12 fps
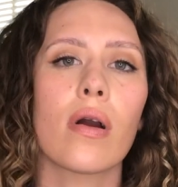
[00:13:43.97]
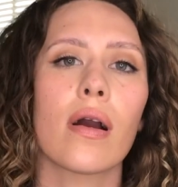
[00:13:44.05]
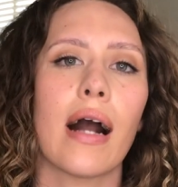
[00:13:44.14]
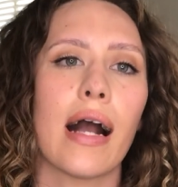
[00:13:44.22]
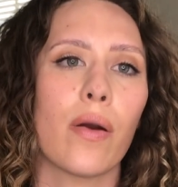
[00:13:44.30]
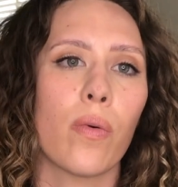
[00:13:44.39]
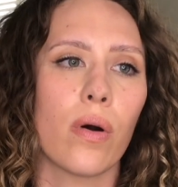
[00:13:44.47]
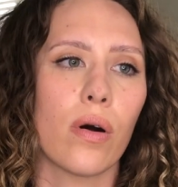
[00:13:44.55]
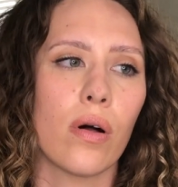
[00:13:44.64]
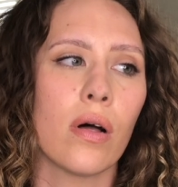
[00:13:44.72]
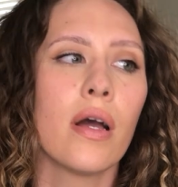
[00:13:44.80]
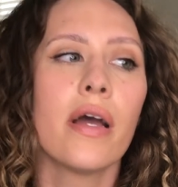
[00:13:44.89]
I will
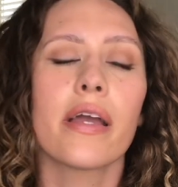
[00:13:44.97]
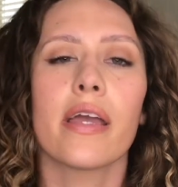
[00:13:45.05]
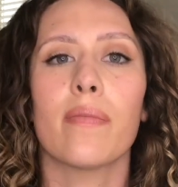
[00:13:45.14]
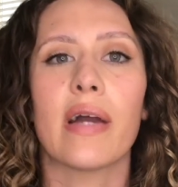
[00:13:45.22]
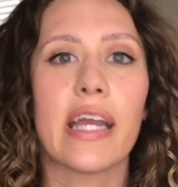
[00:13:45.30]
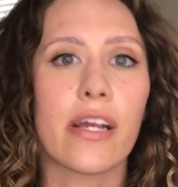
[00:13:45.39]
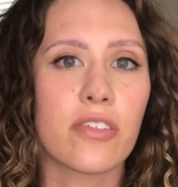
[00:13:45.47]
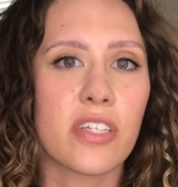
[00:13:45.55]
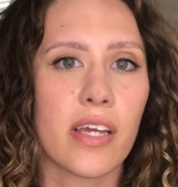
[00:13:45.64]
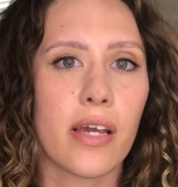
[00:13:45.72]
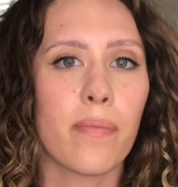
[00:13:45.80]
get my hair damp.